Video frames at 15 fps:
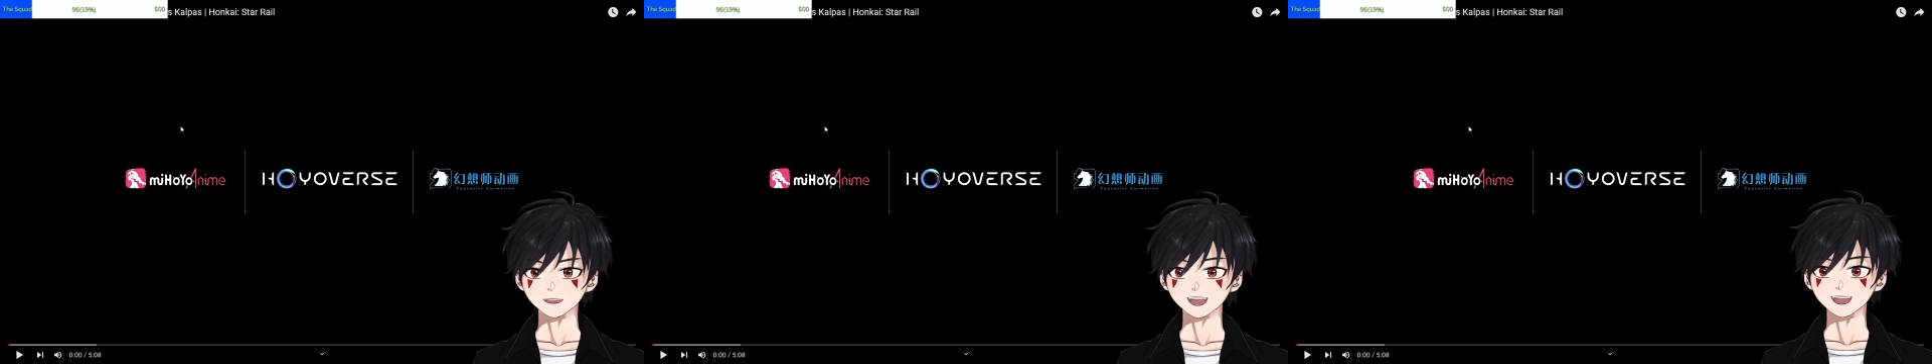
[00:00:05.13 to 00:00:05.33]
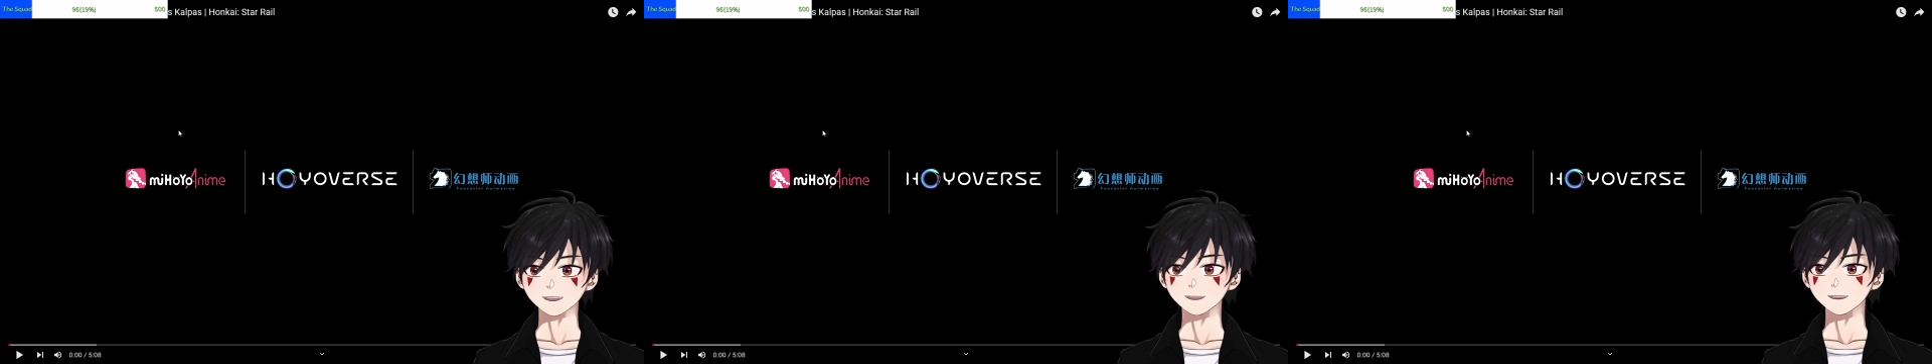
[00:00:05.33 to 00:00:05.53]

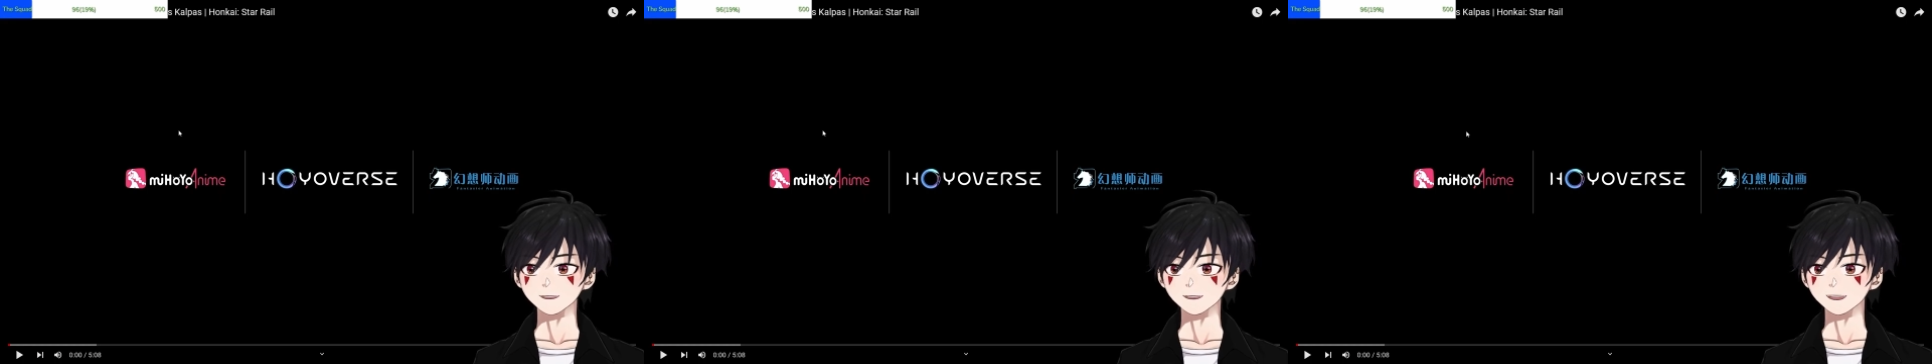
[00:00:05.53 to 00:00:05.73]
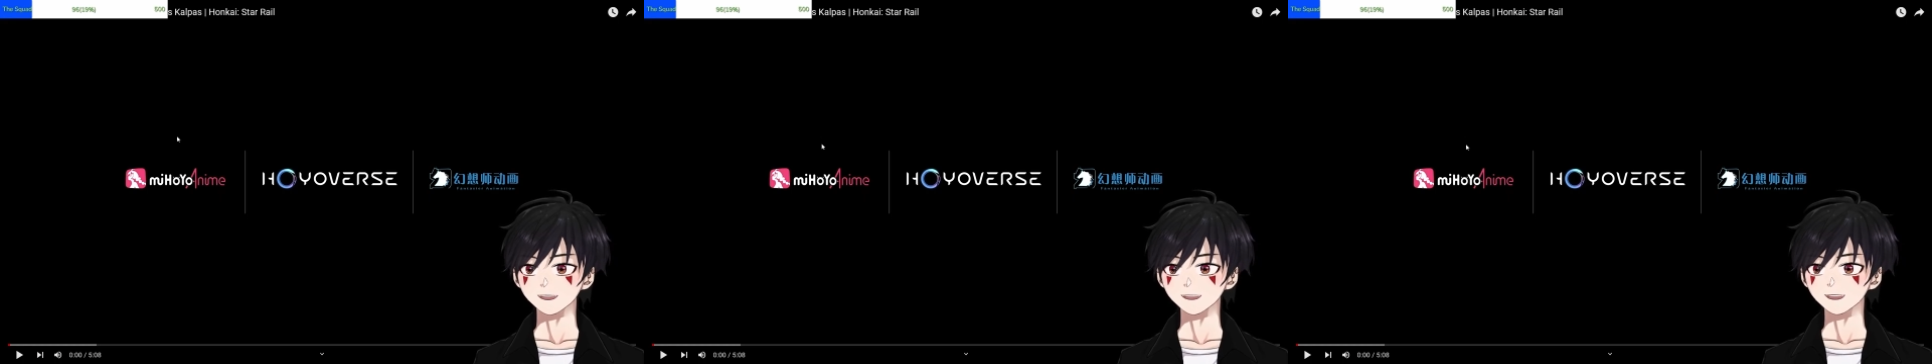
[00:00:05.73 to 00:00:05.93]
I haven't
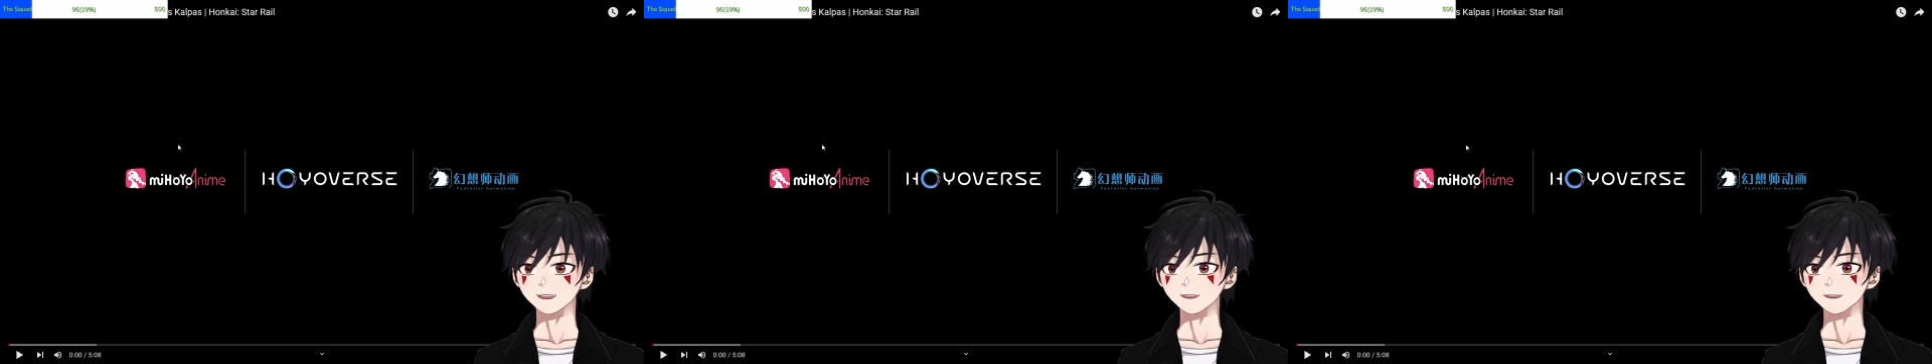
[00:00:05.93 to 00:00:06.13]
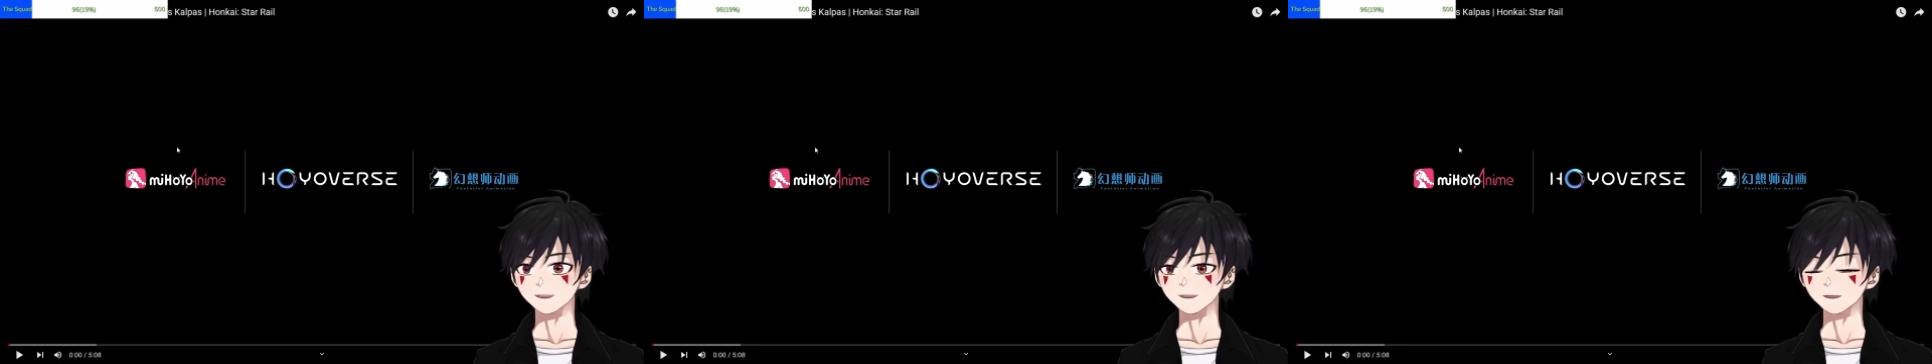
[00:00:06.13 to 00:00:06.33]
seen it
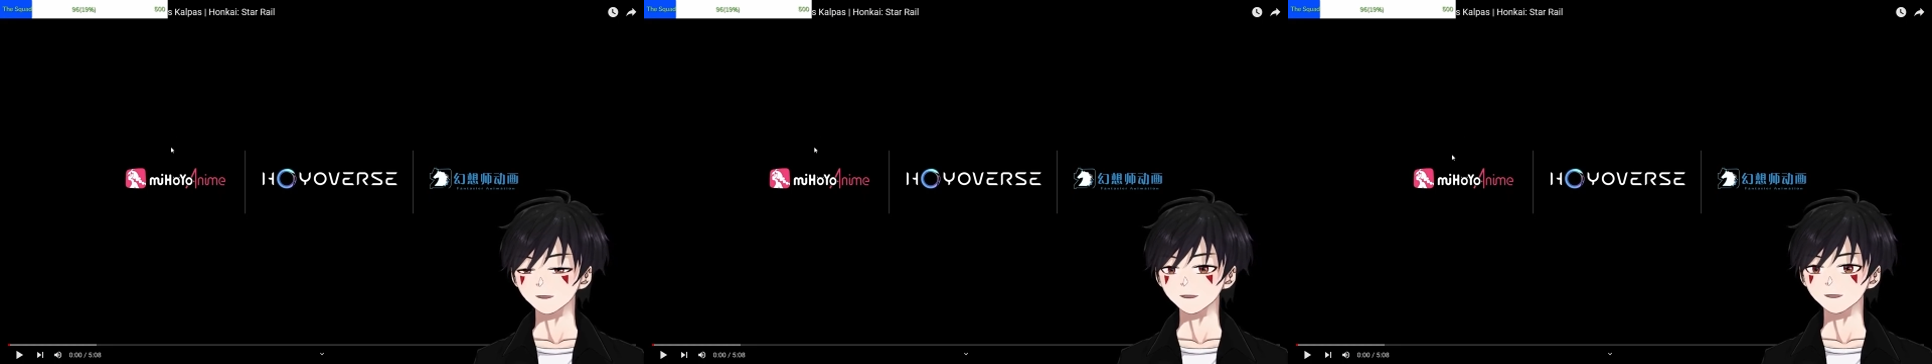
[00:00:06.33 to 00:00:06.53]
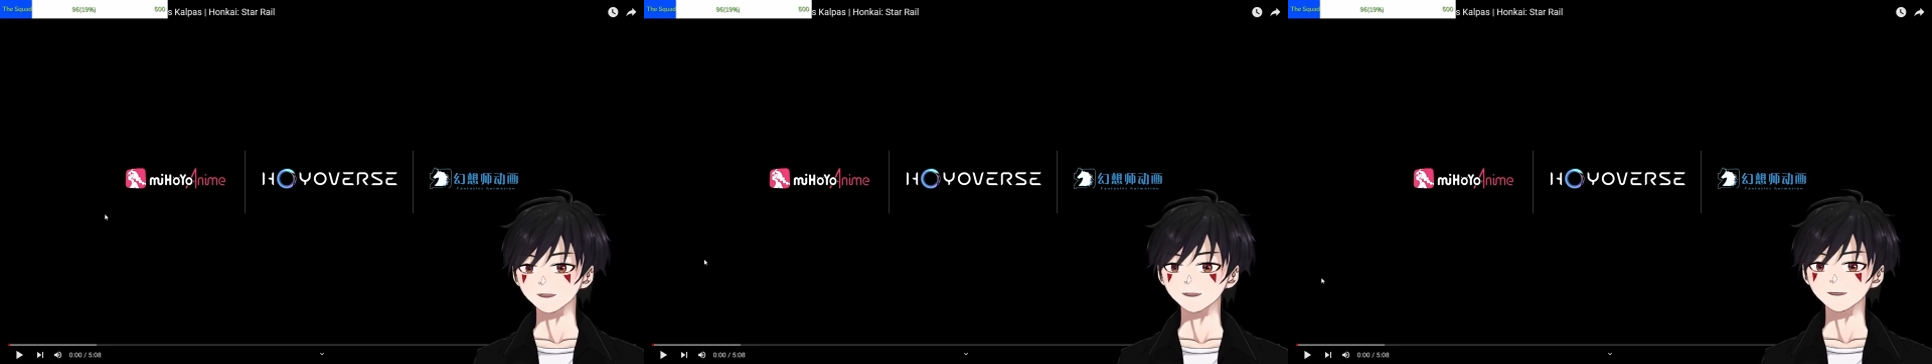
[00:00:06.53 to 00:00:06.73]
yet, so this will
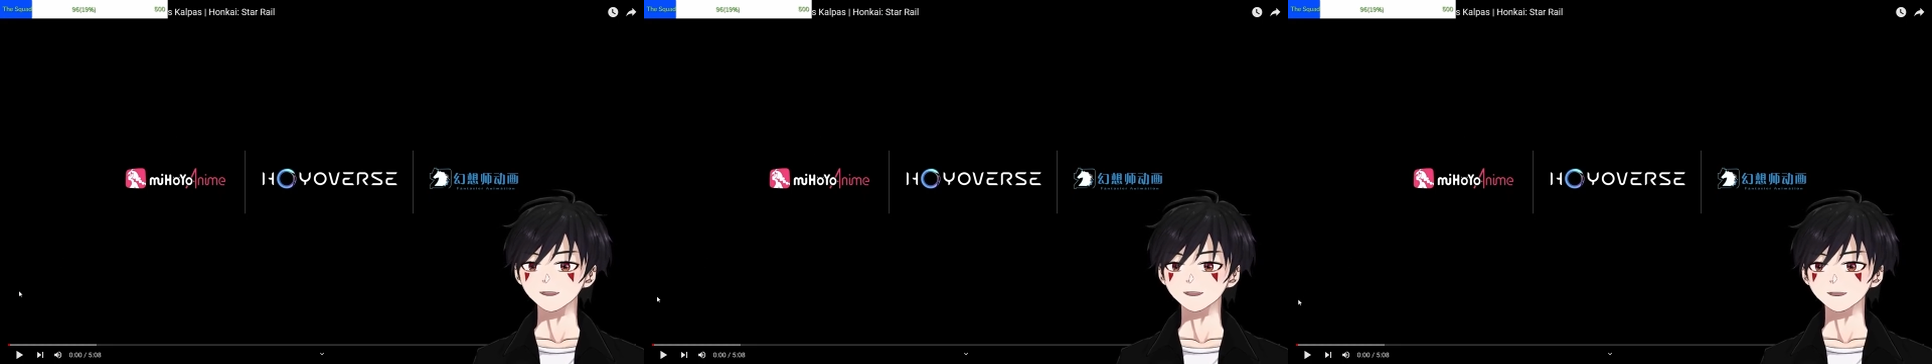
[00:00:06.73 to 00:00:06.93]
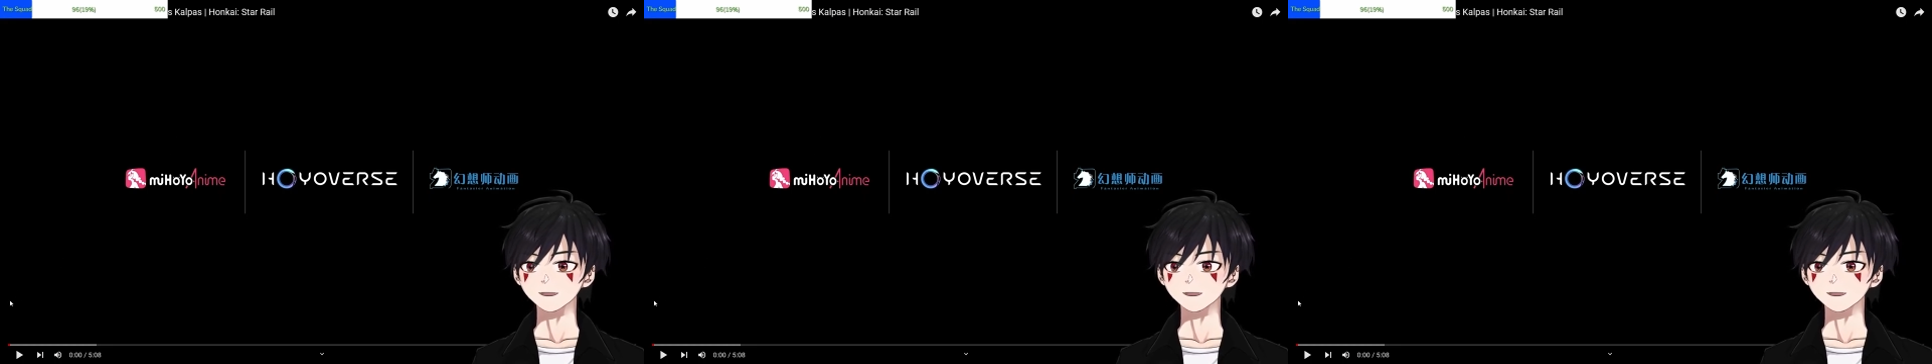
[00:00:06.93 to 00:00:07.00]
be my first